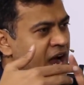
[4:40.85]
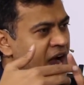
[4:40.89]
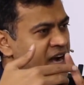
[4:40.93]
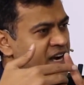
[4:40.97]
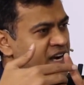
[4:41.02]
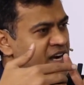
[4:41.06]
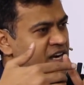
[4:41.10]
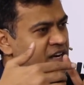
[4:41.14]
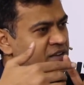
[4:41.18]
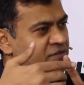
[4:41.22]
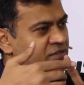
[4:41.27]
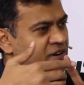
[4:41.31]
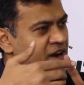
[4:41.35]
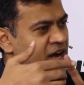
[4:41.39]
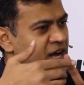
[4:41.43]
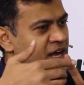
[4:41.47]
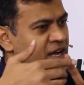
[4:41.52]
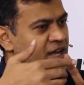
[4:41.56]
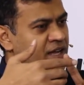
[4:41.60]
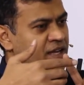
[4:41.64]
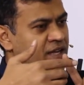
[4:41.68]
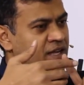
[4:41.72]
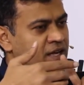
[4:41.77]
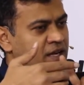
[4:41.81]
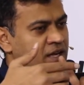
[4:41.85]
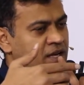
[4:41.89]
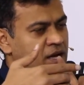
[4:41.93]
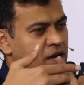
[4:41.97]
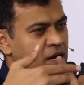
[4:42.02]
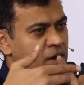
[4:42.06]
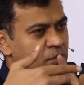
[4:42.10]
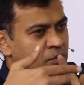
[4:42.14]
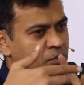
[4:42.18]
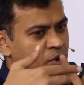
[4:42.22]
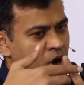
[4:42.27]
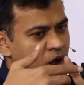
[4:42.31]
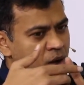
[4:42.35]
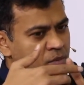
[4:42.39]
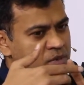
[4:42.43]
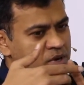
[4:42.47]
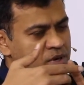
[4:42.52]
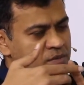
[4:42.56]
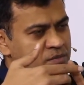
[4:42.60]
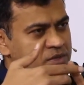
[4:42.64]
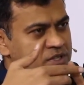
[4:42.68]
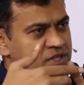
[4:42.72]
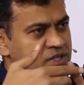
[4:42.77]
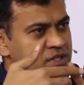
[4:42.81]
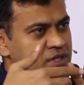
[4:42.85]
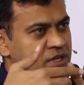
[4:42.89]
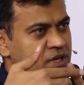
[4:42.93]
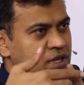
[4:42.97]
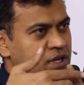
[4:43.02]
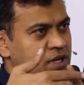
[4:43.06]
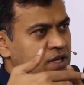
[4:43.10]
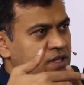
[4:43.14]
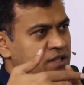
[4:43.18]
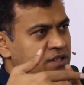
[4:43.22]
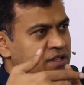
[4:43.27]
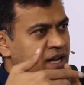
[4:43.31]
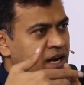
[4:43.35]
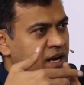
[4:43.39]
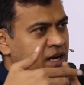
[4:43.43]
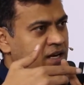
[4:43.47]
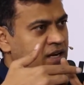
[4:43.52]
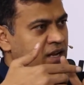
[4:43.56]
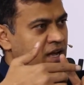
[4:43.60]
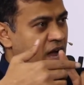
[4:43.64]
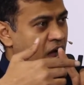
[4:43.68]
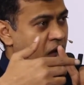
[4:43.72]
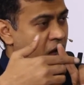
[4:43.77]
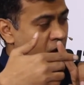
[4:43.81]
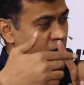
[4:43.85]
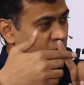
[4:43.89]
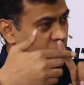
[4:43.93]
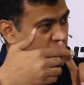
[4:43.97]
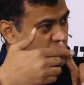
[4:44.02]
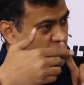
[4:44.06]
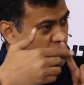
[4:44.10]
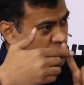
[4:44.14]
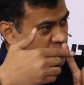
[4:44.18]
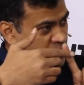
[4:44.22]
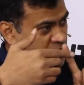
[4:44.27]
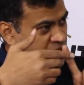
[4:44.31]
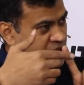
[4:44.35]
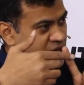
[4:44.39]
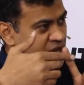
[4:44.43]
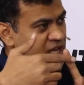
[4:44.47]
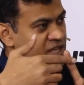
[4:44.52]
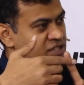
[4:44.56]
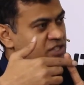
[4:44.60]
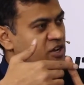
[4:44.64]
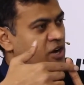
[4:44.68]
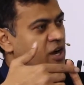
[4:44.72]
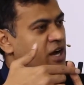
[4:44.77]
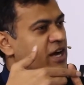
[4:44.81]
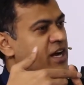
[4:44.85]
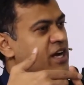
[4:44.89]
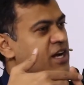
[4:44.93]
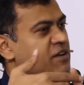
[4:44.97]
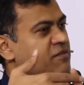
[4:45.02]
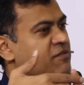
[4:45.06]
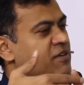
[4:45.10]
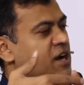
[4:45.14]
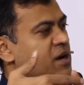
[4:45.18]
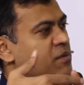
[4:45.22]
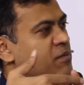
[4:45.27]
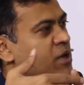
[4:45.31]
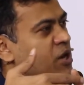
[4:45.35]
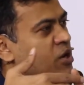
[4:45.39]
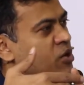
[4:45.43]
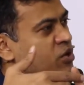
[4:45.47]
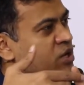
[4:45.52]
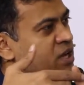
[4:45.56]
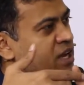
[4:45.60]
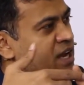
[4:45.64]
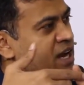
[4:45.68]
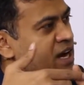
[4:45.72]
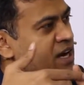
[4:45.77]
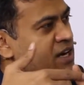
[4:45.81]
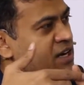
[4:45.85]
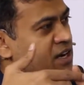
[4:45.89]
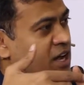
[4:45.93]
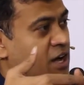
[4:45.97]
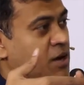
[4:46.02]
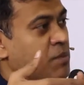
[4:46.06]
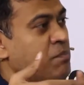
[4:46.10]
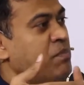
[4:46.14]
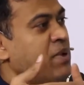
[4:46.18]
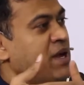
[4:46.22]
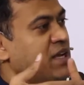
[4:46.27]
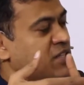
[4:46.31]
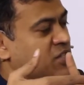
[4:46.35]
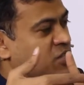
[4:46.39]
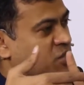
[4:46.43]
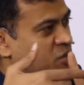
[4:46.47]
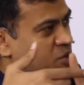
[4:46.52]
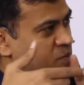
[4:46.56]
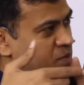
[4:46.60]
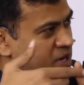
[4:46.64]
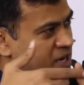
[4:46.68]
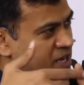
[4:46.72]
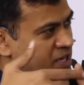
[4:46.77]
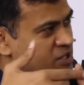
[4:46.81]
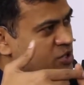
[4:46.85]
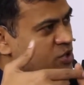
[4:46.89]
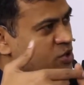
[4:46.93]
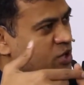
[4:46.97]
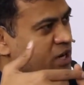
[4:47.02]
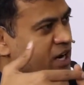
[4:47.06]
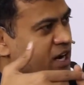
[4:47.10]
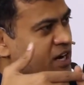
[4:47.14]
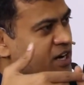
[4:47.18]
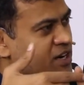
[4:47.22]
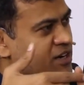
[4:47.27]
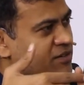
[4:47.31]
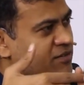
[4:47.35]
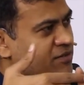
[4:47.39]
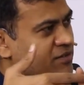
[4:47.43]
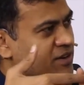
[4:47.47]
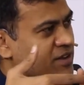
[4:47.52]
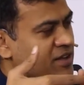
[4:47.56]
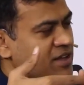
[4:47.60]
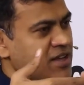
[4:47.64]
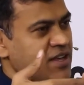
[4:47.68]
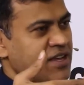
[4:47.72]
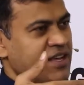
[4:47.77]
identify problems that our human has identified by looking at it, our best human has looked at it?